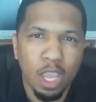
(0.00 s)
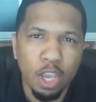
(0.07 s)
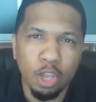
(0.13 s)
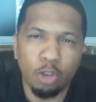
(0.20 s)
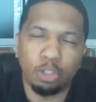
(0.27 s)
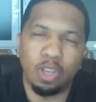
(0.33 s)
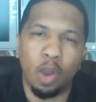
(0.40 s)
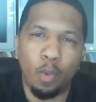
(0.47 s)

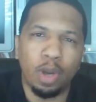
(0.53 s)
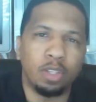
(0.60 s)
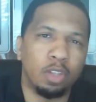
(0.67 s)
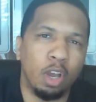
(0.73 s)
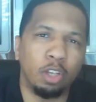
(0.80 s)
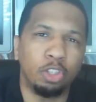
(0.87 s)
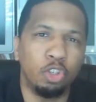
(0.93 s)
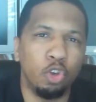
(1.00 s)
So I want to
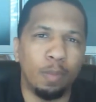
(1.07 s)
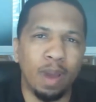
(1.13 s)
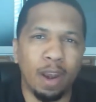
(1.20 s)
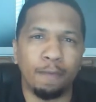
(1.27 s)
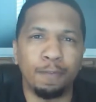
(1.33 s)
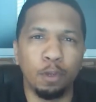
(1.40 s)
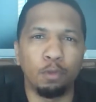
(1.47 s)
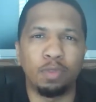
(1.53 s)
talk to you about
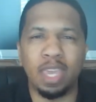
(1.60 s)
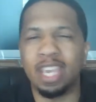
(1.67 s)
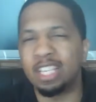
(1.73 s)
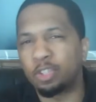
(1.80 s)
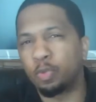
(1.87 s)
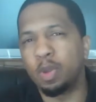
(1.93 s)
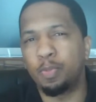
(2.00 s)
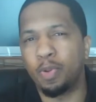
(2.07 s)
a few
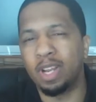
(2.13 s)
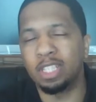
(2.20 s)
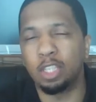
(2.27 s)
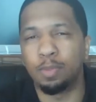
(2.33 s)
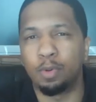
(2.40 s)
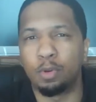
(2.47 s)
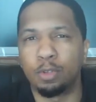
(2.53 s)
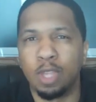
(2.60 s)
things, 3
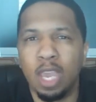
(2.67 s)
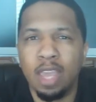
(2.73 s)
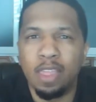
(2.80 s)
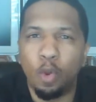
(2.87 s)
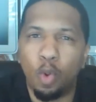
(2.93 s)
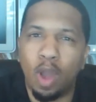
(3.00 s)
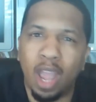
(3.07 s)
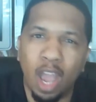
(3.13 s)
principles
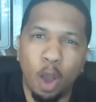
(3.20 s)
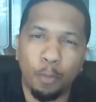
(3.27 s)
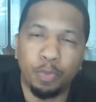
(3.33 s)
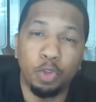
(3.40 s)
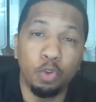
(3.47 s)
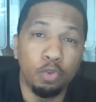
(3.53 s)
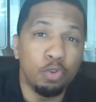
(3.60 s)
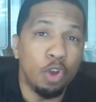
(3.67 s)
that will
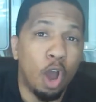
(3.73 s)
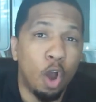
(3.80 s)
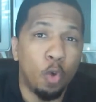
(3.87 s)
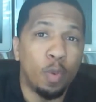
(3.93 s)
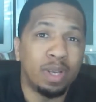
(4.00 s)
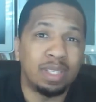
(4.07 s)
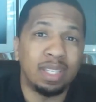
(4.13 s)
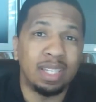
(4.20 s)
help you
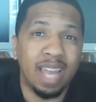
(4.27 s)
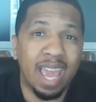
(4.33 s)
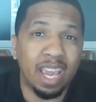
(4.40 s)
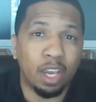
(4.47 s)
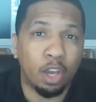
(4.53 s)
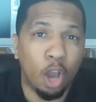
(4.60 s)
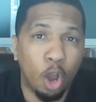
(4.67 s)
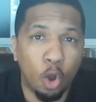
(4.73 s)
know when to
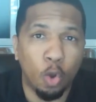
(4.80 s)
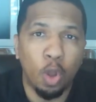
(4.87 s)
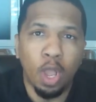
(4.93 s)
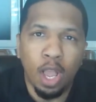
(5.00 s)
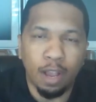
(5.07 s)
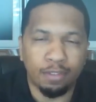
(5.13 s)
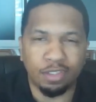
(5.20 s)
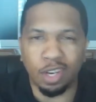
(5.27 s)
let go
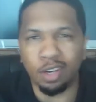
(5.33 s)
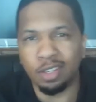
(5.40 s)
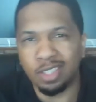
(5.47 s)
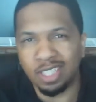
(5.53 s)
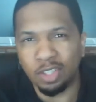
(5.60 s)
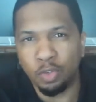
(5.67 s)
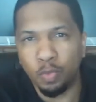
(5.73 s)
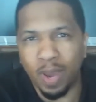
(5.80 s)
of certain
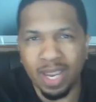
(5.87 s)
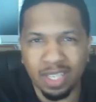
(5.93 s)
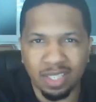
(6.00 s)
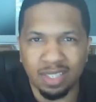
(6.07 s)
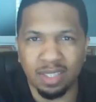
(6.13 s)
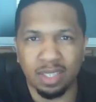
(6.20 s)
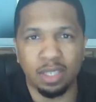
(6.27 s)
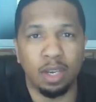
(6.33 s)

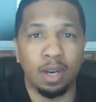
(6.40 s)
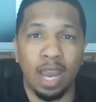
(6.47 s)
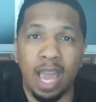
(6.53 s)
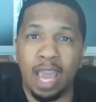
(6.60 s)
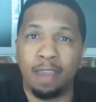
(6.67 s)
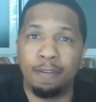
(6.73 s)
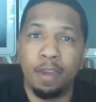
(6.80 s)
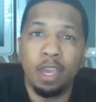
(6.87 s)
situations in your
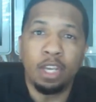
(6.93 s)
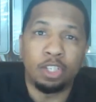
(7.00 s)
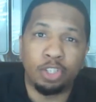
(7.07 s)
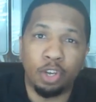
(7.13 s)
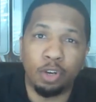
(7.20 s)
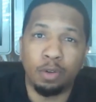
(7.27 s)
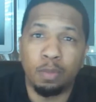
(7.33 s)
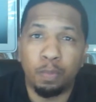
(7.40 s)
life,
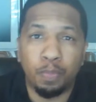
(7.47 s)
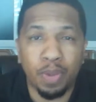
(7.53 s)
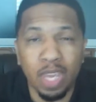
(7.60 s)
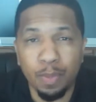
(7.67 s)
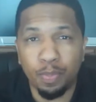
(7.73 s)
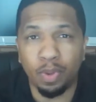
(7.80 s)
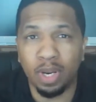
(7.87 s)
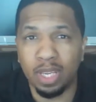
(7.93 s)
certain
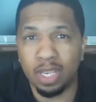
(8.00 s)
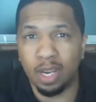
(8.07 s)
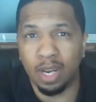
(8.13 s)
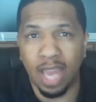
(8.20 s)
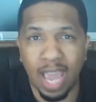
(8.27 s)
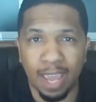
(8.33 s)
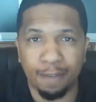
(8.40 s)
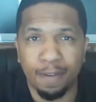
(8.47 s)
people in your
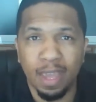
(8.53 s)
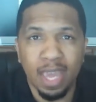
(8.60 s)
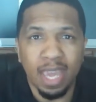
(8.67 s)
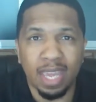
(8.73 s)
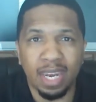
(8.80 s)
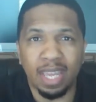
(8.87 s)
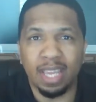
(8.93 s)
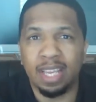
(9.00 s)
life,
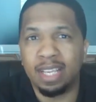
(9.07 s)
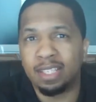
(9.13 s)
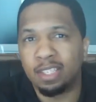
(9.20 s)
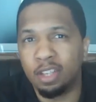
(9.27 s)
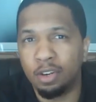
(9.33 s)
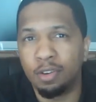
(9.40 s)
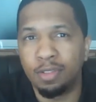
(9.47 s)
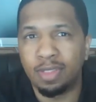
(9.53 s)
and
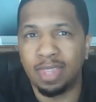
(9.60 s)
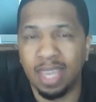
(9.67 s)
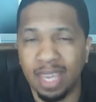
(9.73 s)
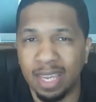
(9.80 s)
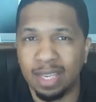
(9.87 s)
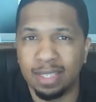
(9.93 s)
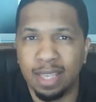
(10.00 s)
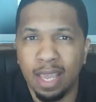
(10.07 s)
certain
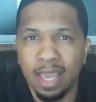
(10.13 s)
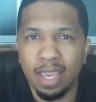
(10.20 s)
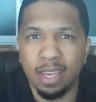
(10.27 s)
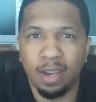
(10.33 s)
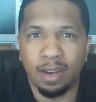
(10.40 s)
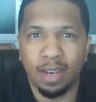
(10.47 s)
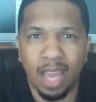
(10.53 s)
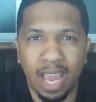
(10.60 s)
things in
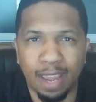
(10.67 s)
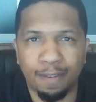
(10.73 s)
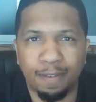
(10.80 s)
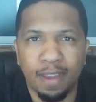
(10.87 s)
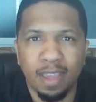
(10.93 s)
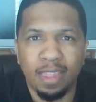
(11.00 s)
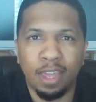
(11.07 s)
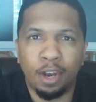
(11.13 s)
your
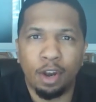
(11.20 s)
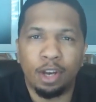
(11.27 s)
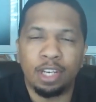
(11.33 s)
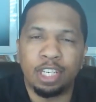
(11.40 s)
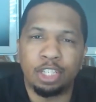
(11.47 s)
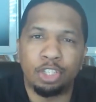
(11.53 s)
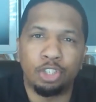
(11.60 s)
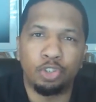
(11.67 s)
life that are a
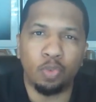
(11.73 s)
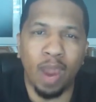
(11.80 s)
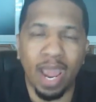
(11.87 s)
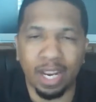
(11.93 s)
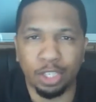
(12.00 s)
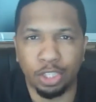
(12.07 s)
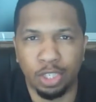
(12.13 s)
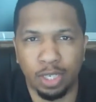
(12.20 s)

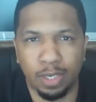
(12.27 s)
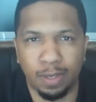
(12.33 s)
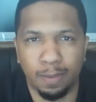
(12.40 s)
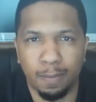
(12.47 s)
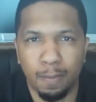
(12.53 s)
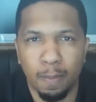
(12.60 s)
distraction.